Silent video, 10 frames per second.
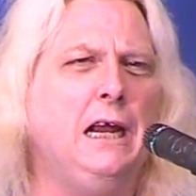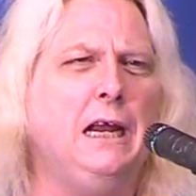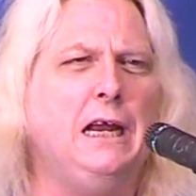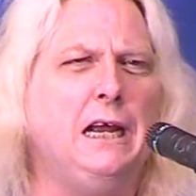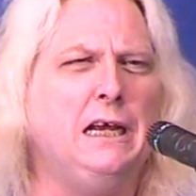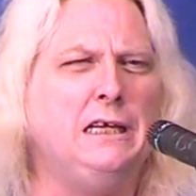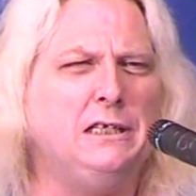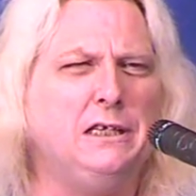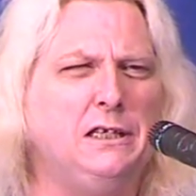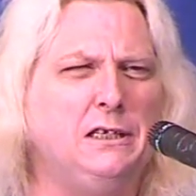
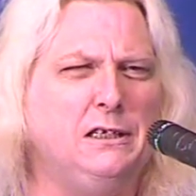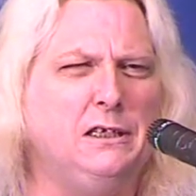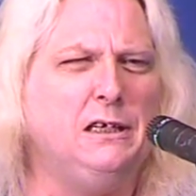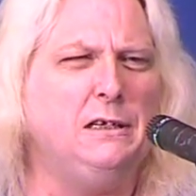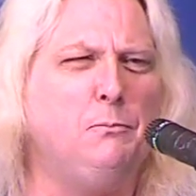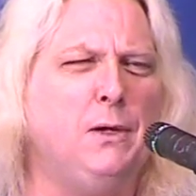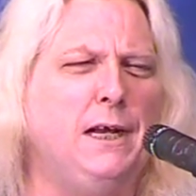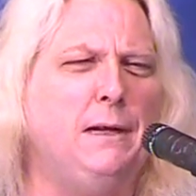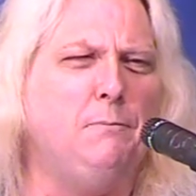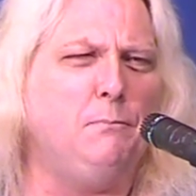and
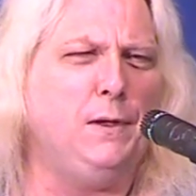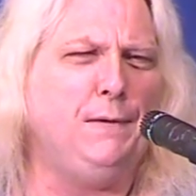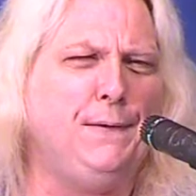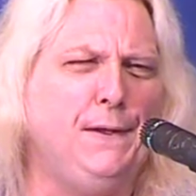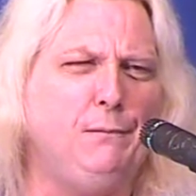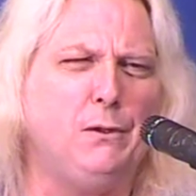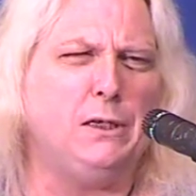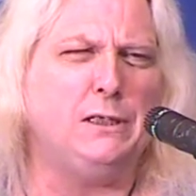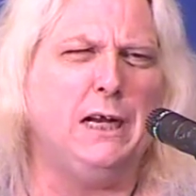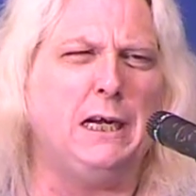briefly we're
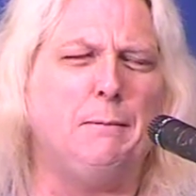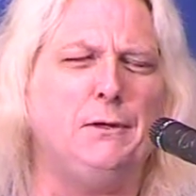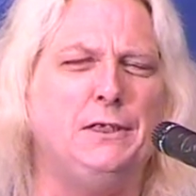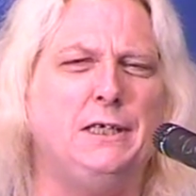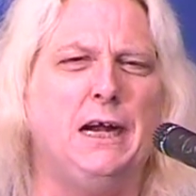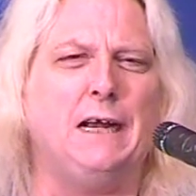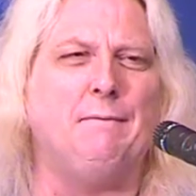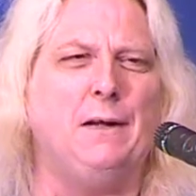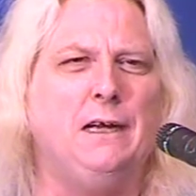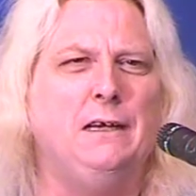going to talk about
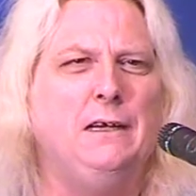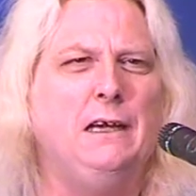Dogma,